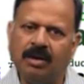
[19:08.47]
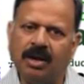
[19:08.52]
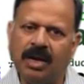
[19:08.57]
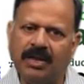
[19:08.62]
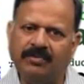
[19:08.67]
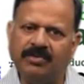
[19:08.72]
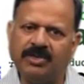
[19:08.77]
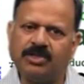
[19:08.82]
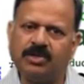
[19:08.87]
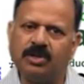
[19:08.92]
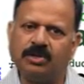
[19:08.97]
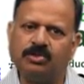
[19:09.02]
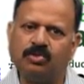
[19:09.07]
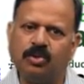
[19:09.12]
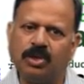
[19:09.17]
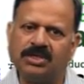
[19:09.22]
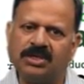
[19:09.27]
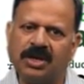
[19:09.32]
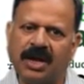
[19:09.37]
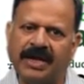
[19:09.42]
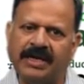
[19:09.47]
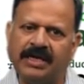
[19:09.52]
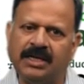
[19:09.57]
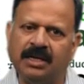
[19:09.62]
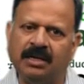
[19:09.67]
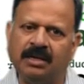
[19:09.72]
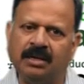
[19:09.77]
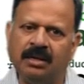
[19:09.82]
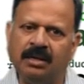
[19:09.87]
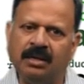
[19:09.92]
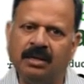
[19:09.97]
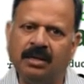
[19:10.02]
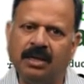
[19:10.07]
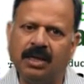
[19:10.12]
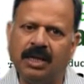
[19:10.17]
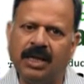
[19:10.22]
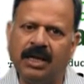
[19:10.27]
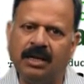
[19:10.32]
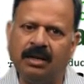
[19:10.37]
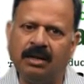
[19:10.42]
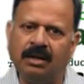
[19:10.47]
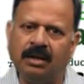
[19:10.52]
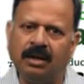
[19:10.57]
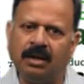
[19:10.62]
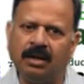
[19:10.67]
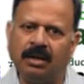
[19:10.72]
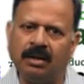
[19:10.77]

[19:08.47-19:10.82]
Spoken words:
Lévi-Strauss was writing in